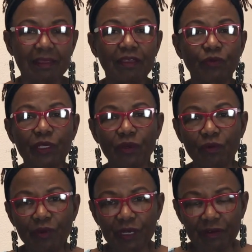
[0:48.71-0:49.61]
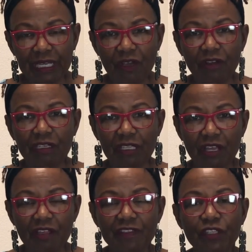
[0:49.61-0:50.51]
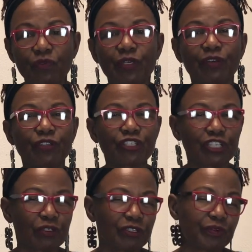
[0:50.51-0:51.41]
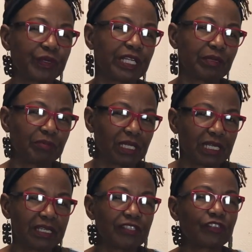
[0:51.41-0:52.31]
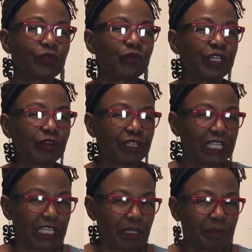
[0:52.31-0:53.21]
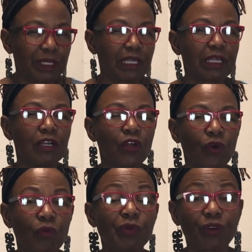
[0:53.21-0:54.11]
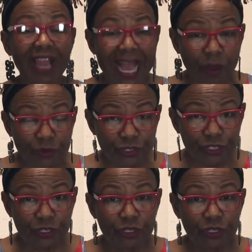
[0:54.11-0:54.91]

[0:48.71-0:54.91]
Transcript: that we are wearing our gloves, that we are sheltering in place, that we are keeping when we're out,